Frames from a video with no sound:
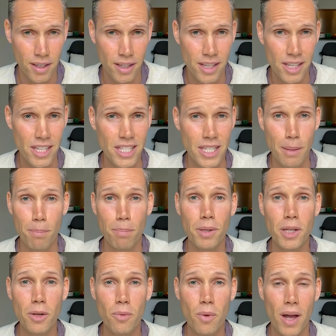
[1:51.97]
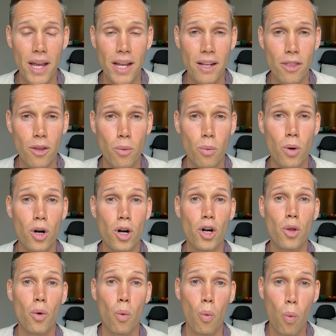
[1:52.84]
Simply write the
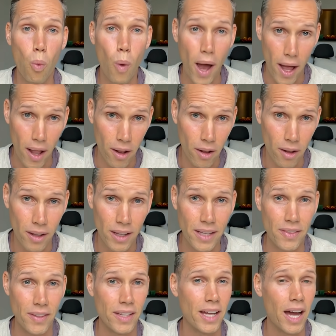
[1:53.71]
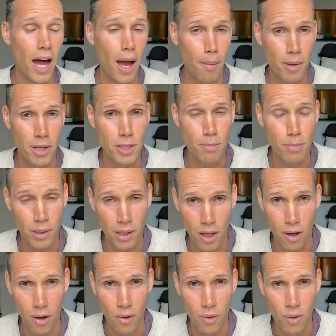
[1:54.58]
word "well" in the comments
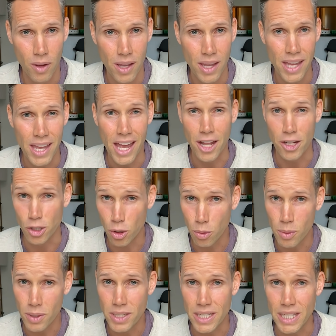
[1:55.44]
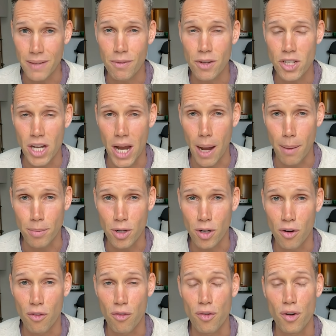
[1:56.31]
below, and you'll receive the
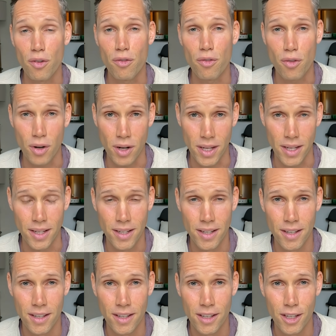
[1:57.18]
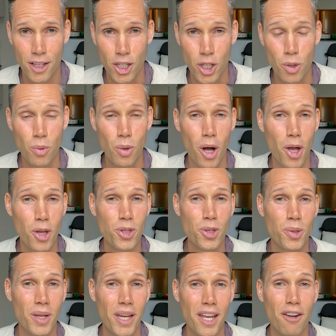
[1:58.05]
chapter for free. You will
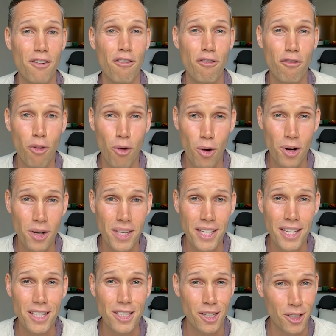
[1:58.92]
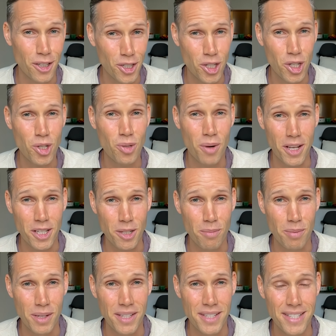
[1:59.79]
also get forty delicious
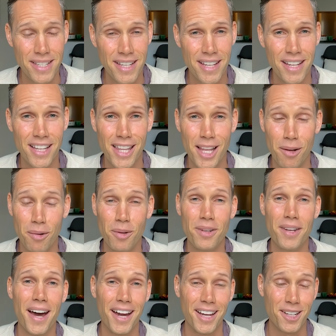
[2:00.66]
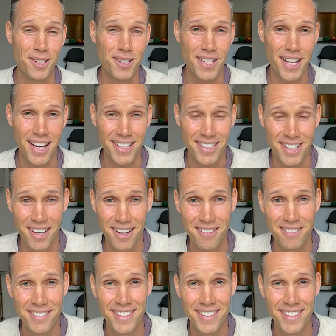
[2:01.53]
recipes that will knock your socks off.